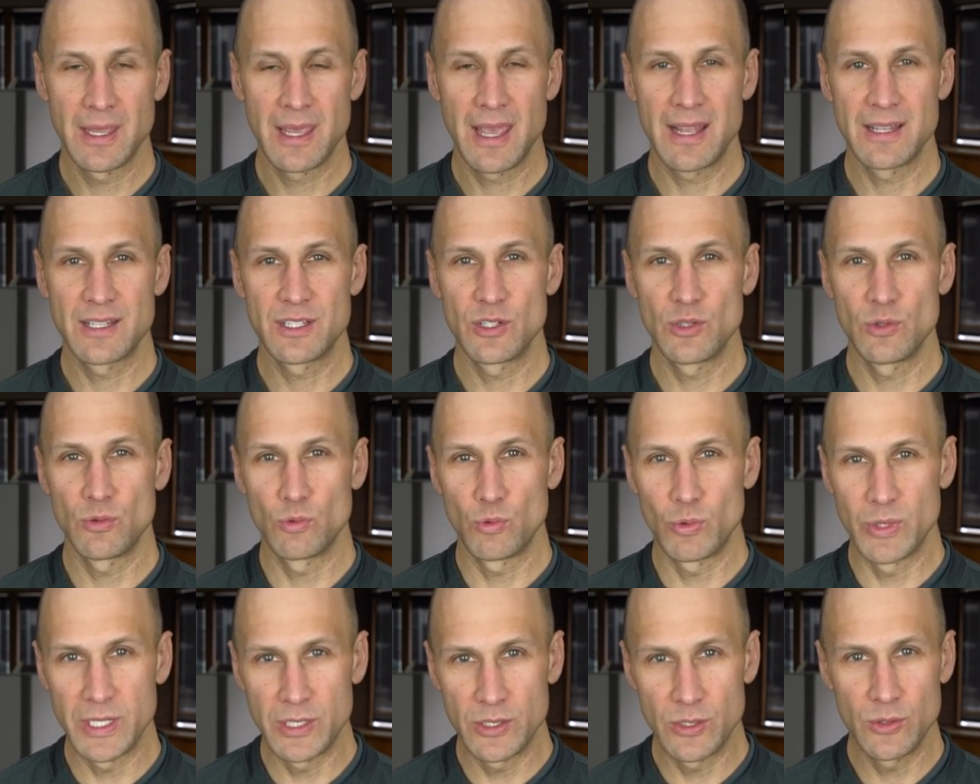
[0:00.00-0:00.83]
and to
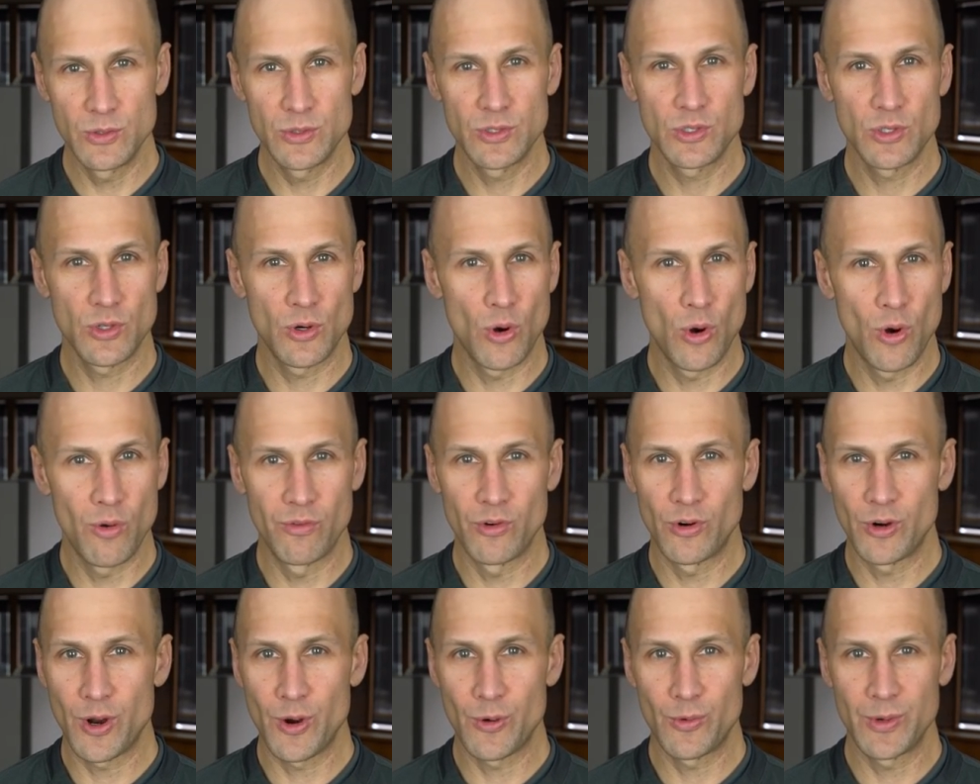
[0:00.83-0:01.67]
reduce your
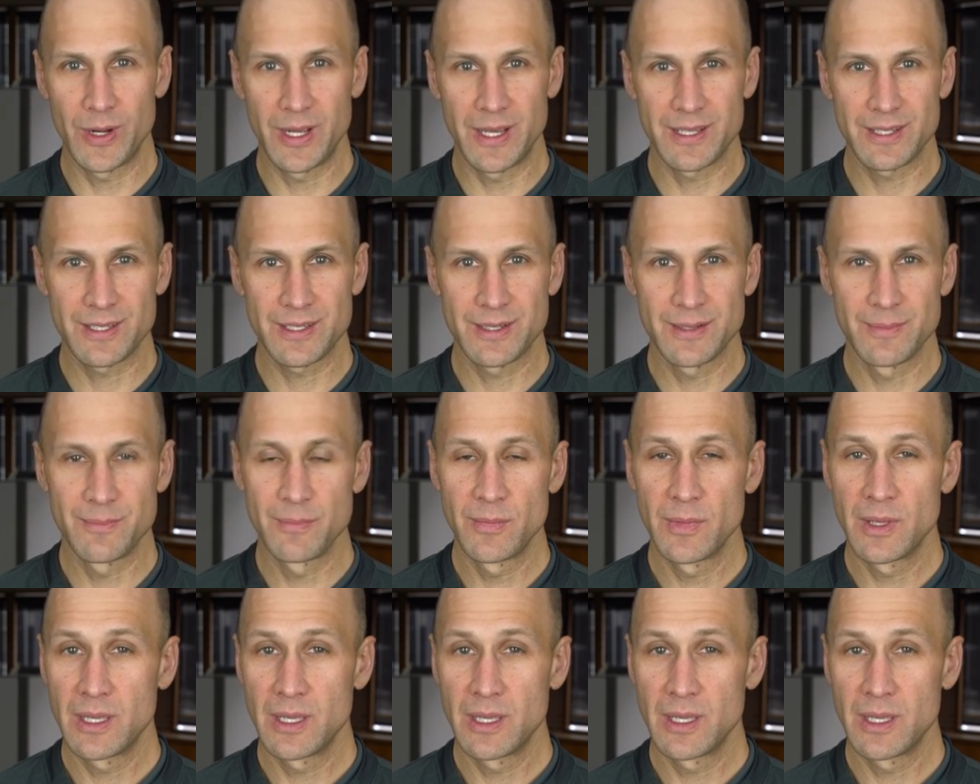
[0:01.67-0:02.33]
overall risk.